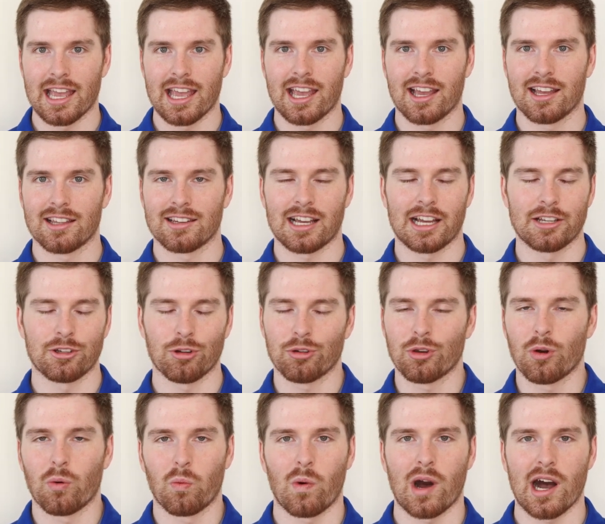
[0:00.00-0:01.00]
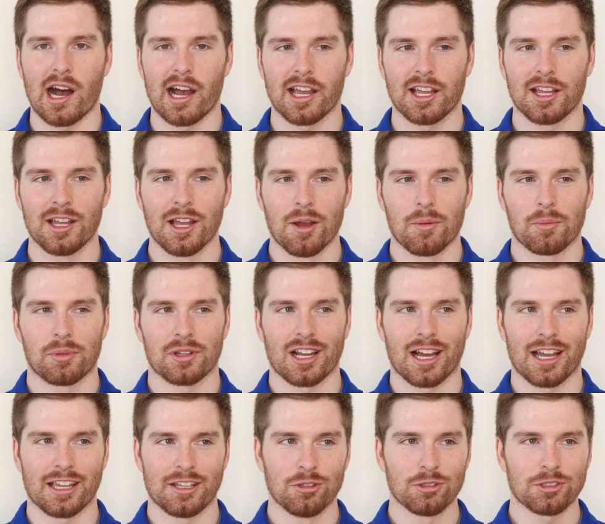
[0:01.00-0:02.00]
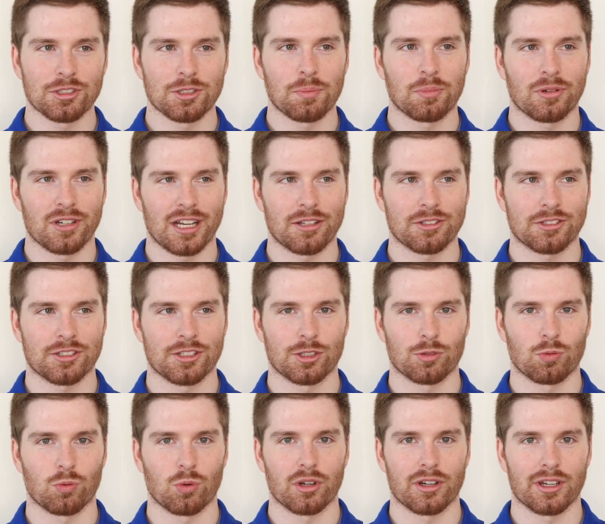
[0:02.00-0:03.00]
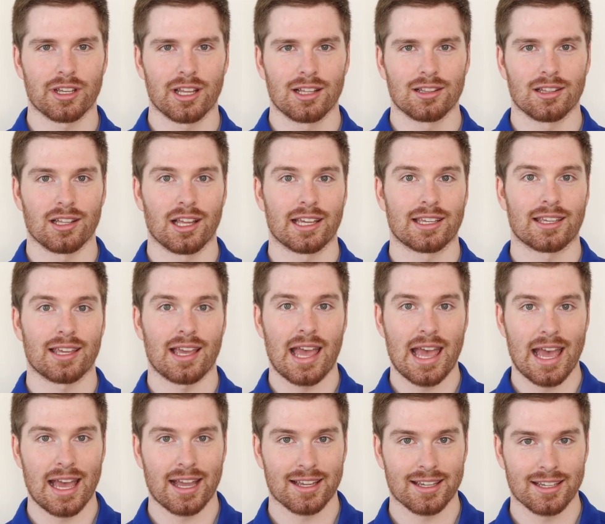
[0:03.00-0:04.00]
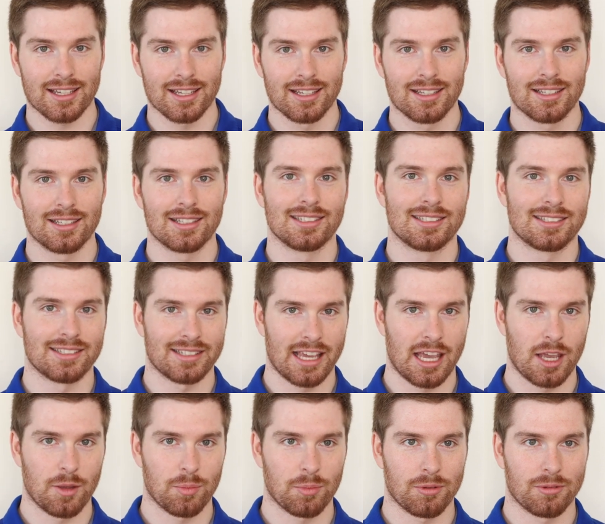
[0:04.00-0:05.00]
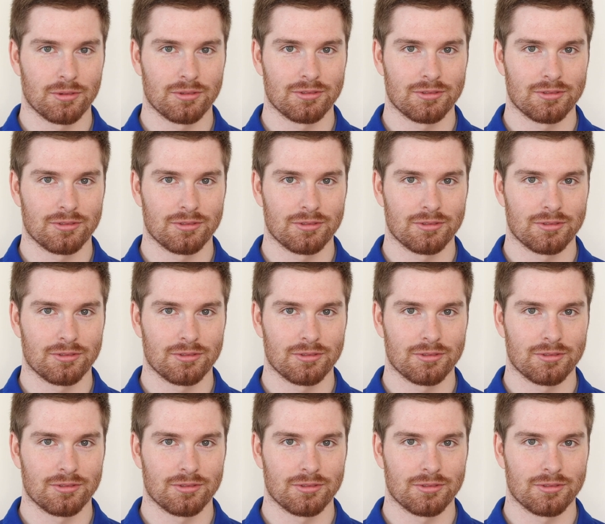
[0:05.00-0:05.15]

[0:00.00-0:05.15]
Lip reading: And I don't know why, but I used to pronounce this word like escape.